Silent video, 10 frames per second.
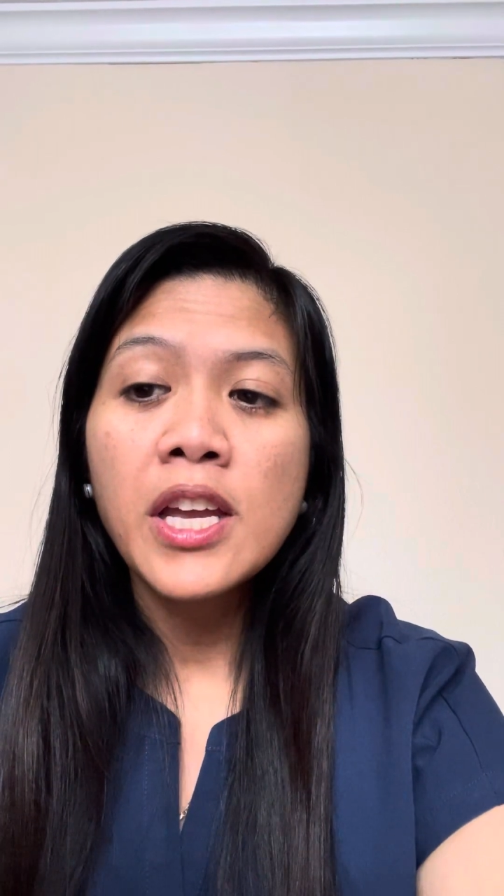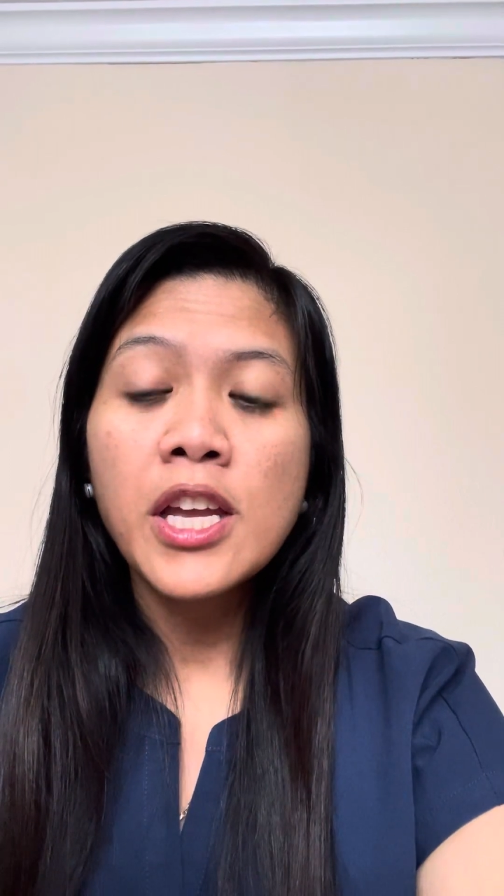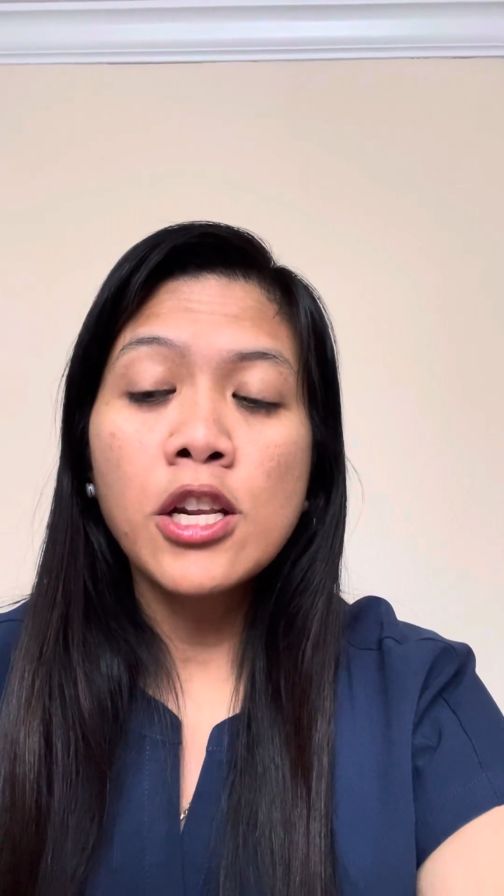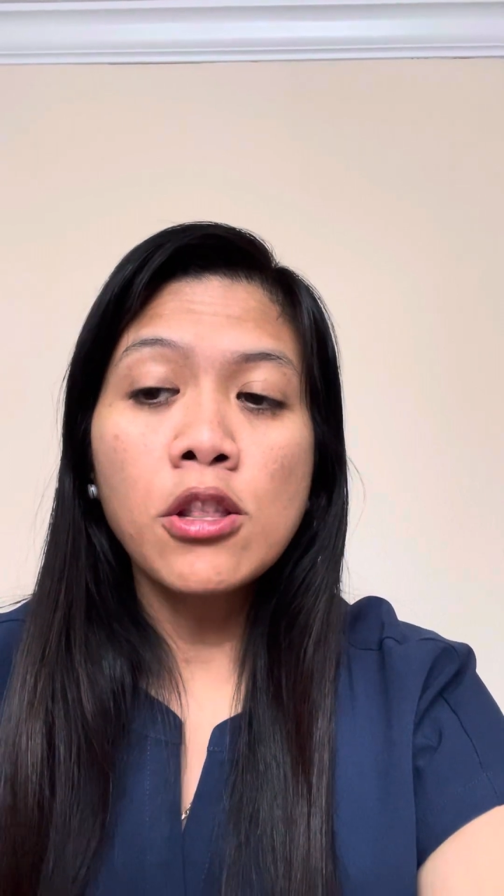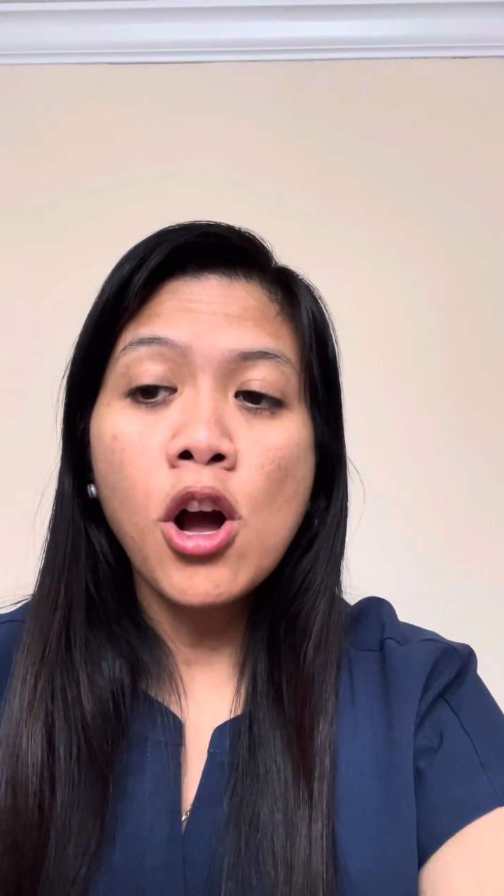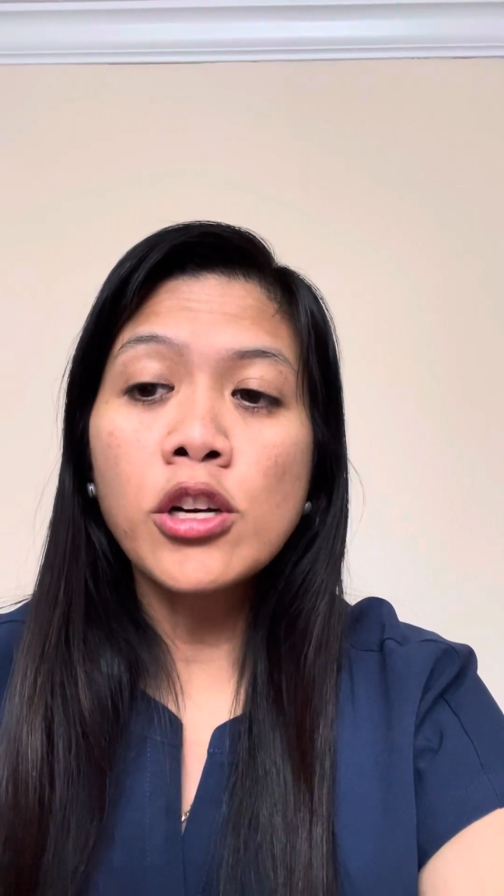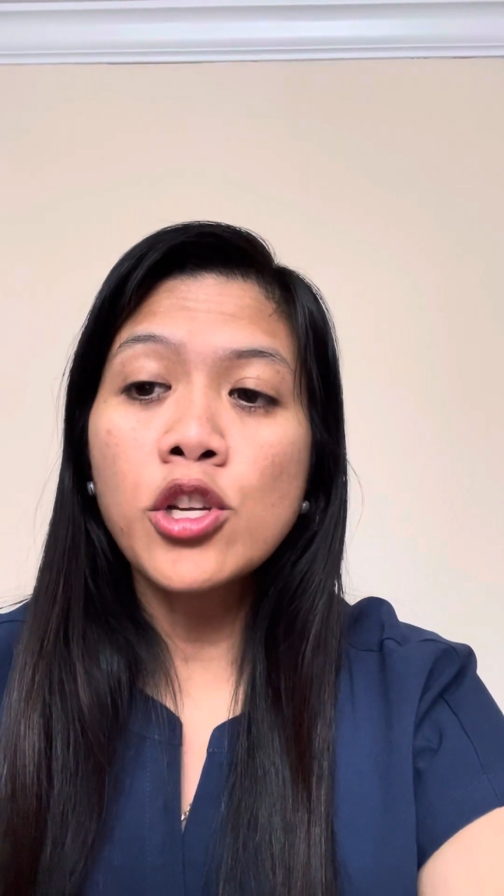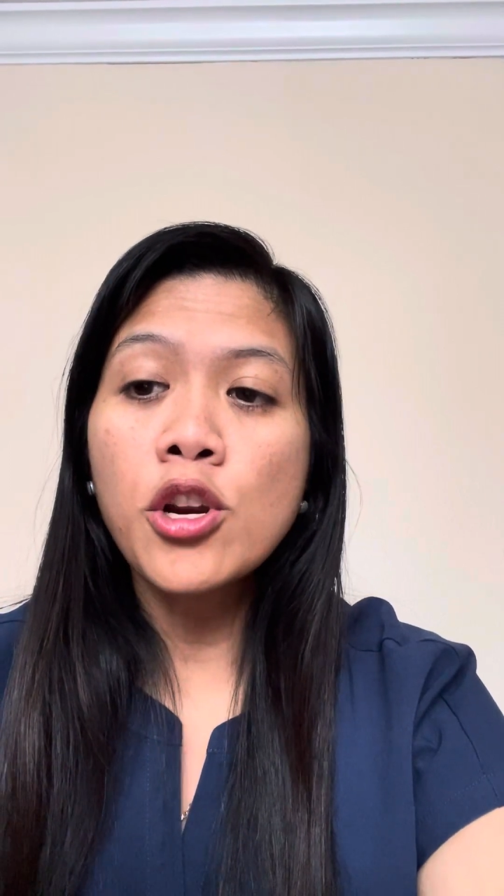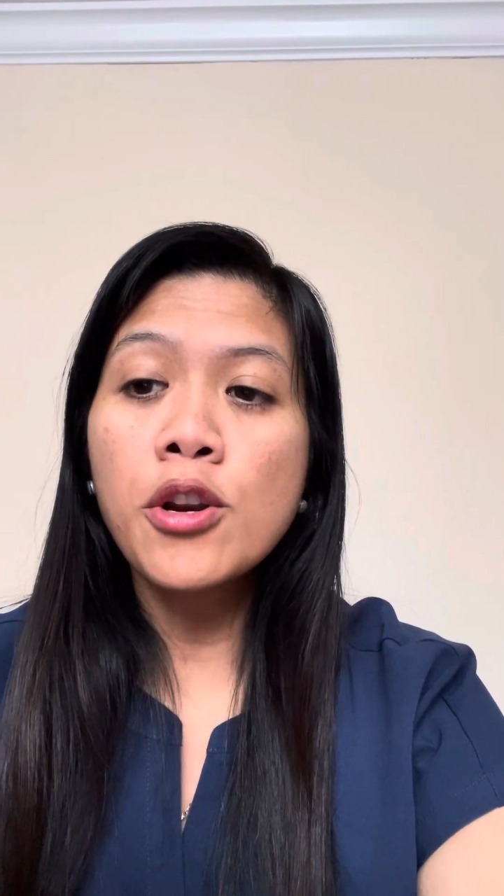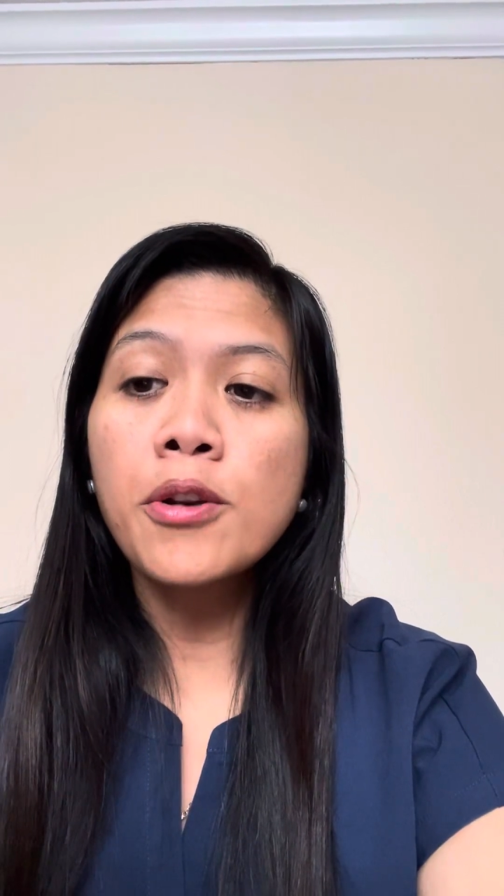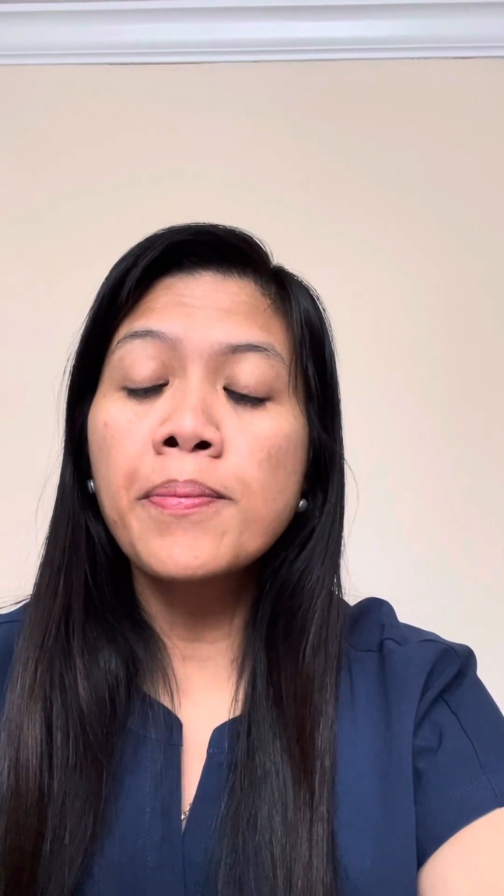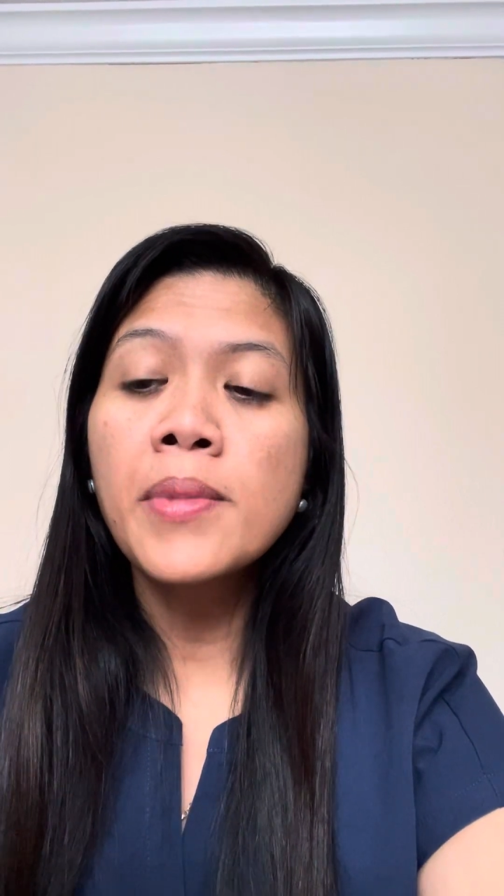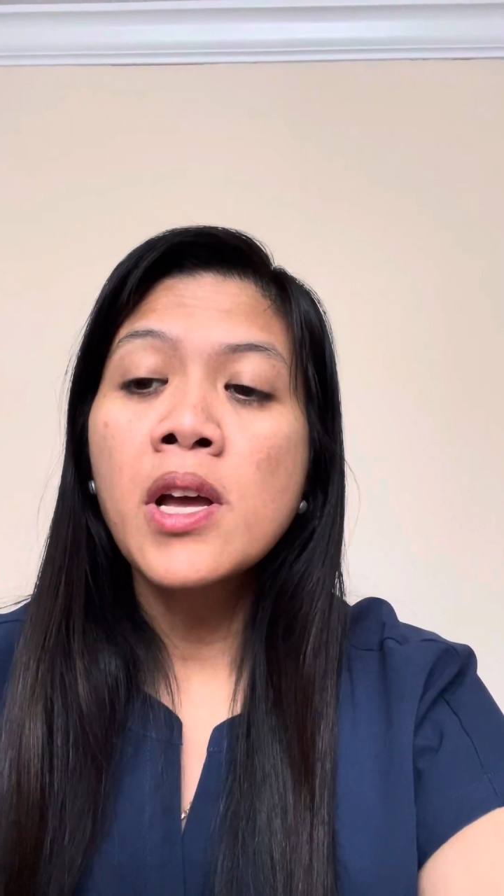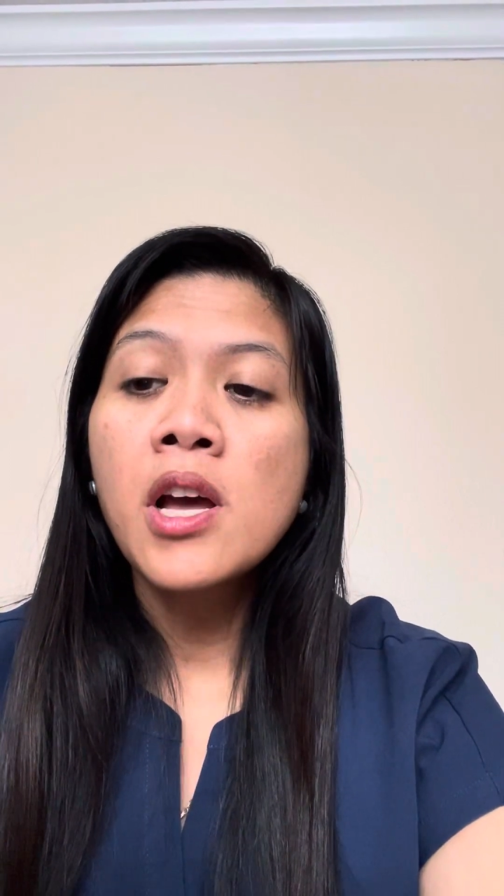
in long-term